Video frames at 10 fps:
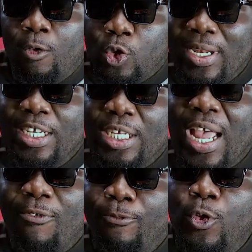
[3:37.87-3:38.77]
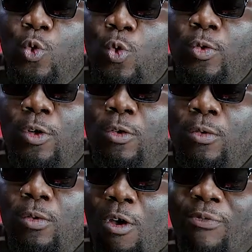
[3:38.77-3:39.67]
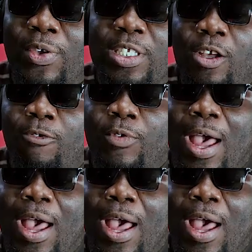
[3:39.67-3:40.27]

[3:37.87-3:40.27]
so that she can feel good of herself.